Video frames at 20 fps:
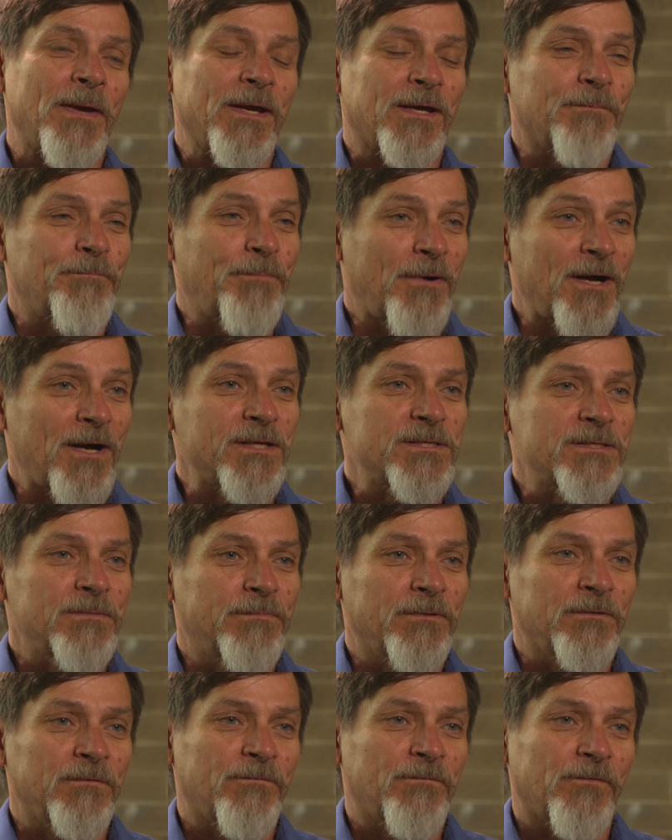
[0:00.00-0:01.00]
make it
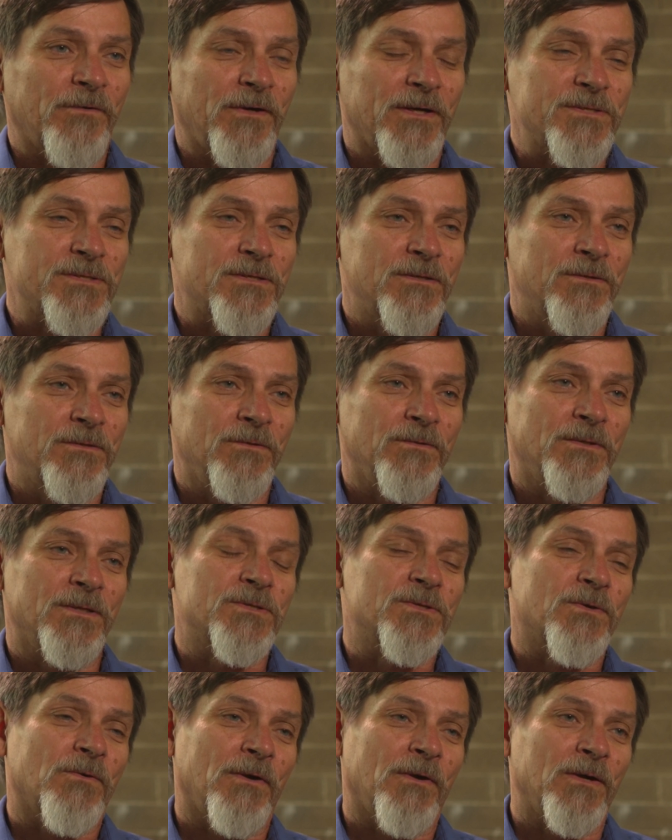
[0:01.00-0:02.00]
possible for us to do
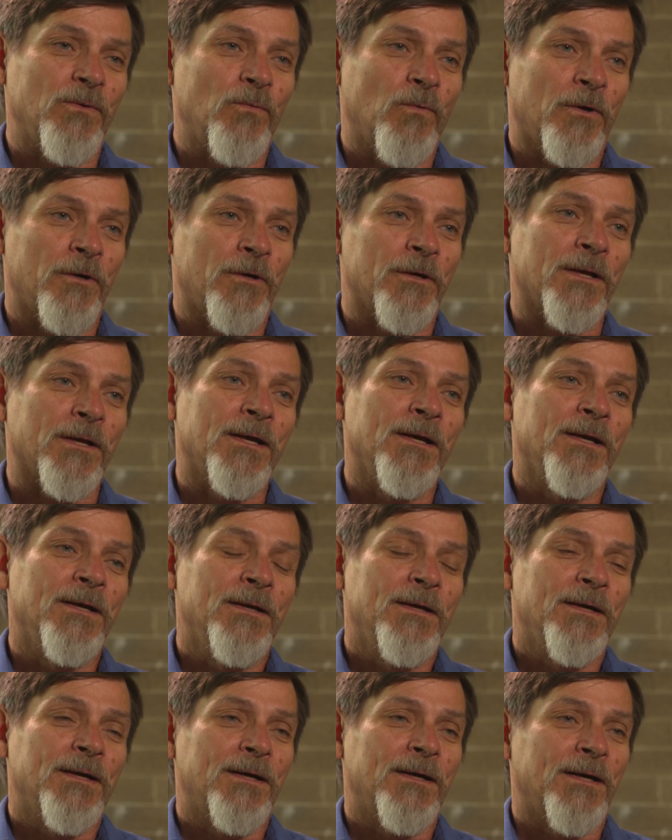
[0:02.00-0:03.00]
this great work.
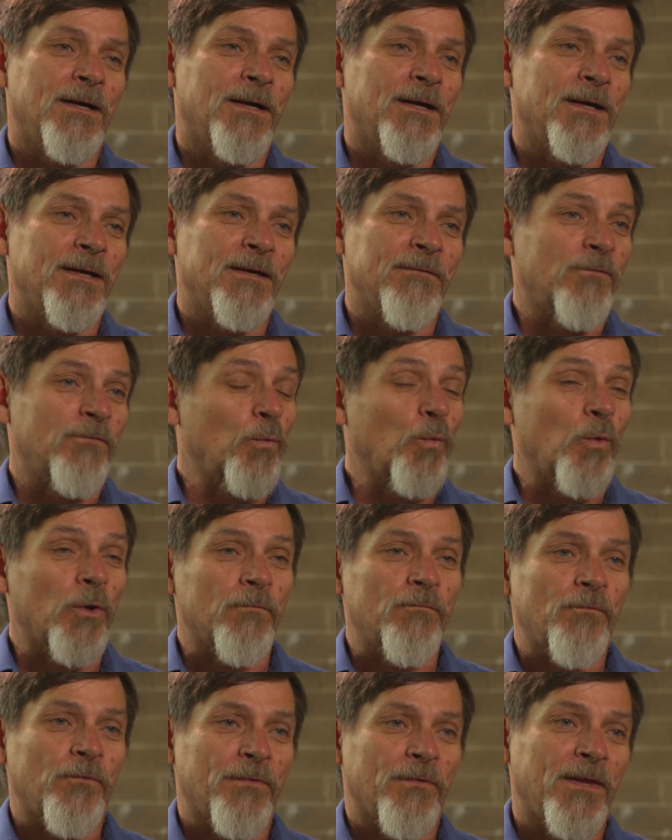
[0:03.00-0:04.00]
If it
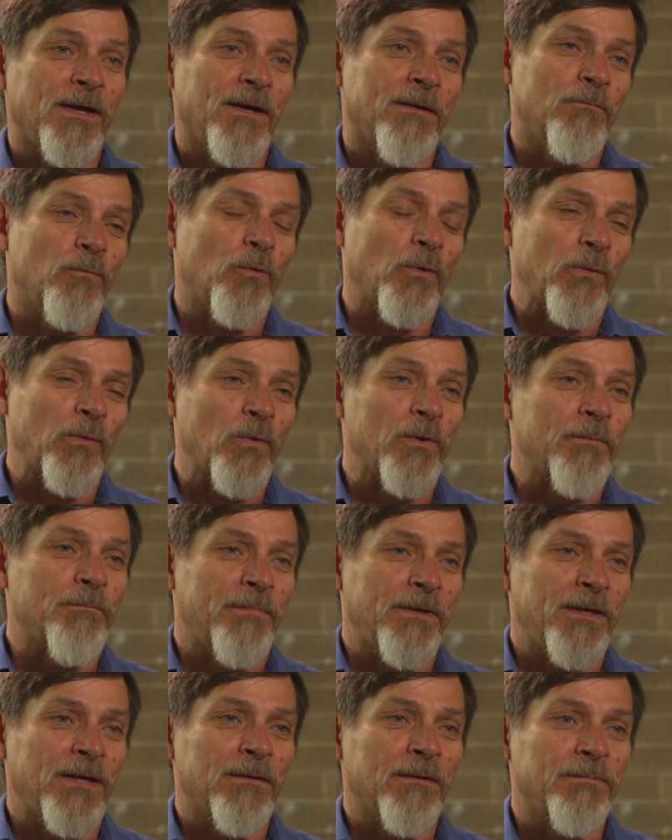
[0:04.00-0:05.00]
weren't for them, we
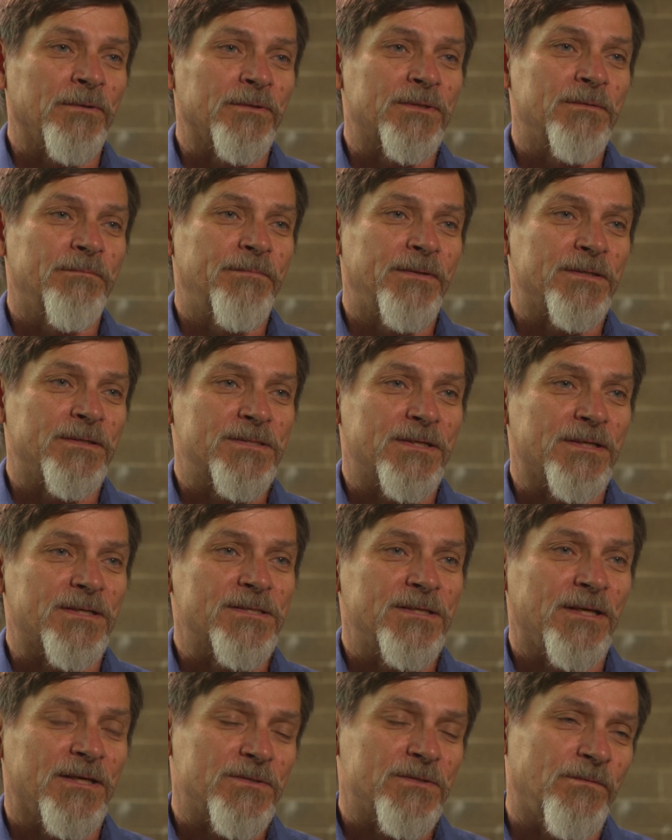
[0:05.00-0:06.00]
wouldn't be able to be
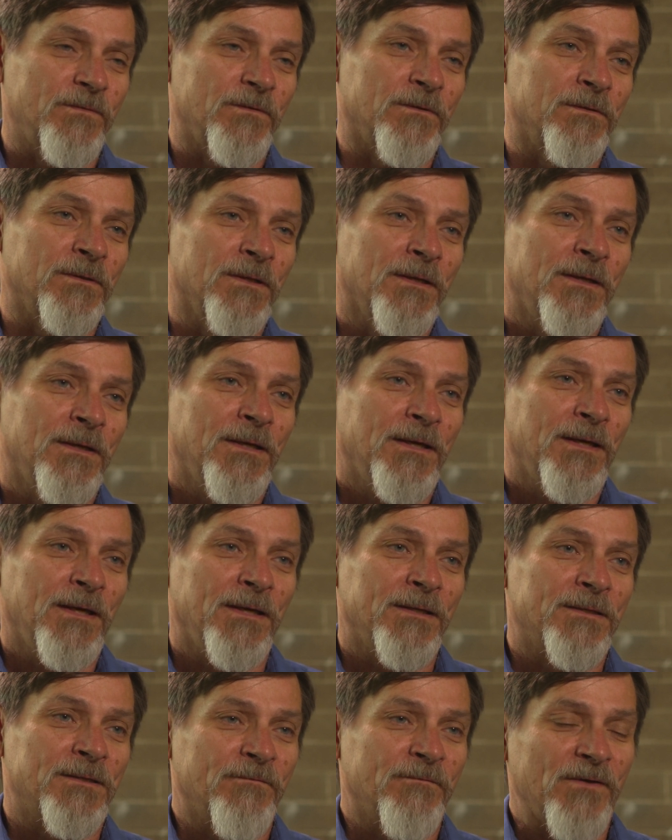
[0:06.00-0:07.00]
successful
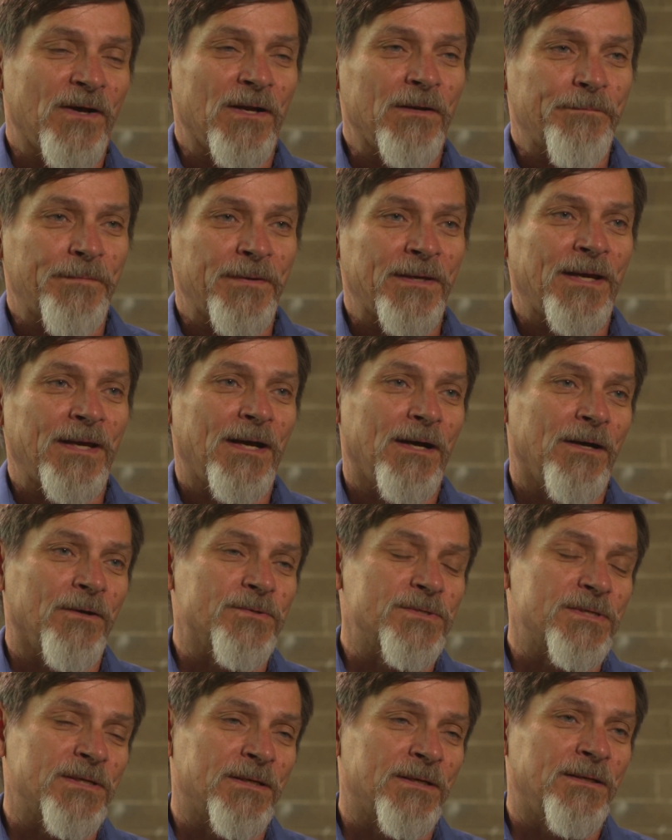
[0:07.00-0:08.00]
in developing
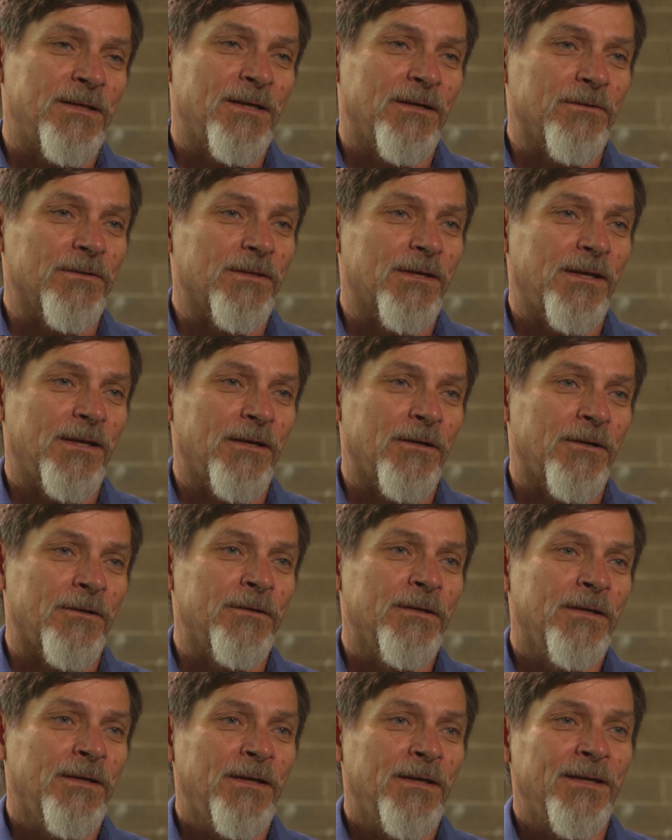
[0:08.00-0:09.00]
housing and health care
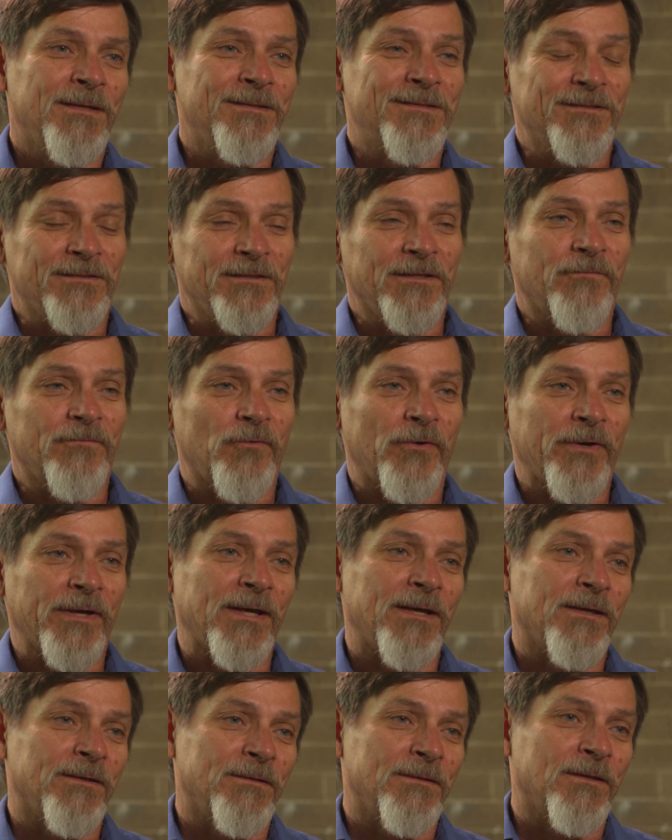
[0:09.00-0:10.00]
and
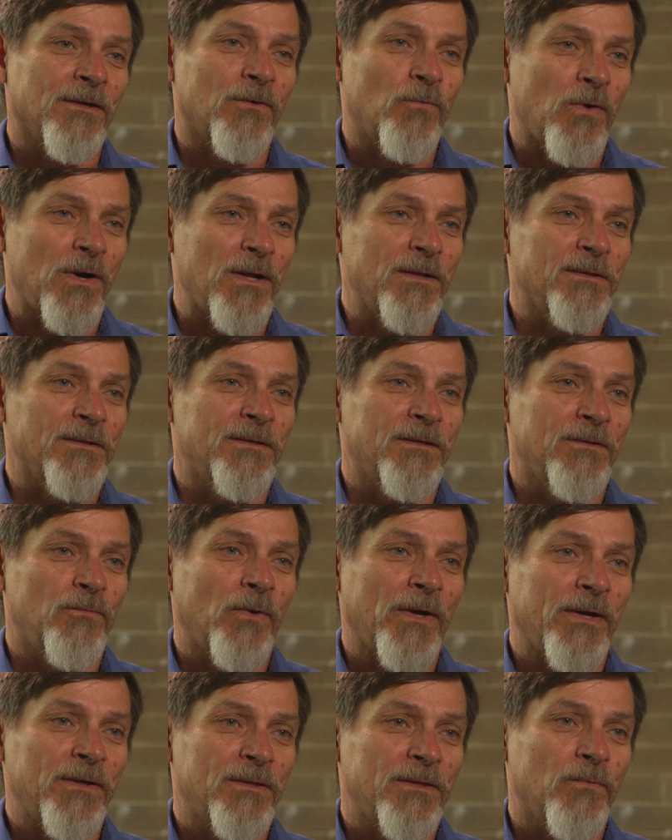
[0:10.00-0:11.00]
delivering it in the quality
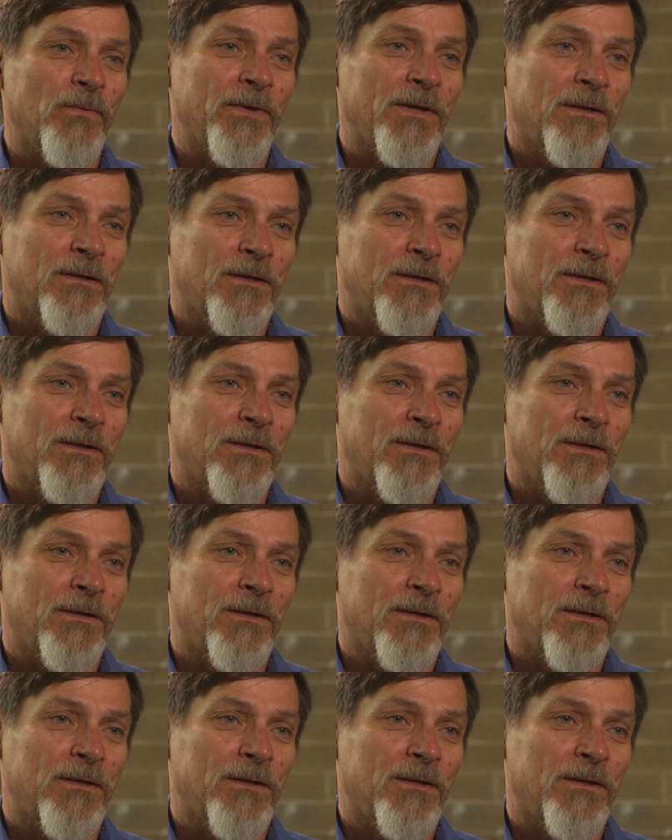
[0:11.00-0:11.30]
way that we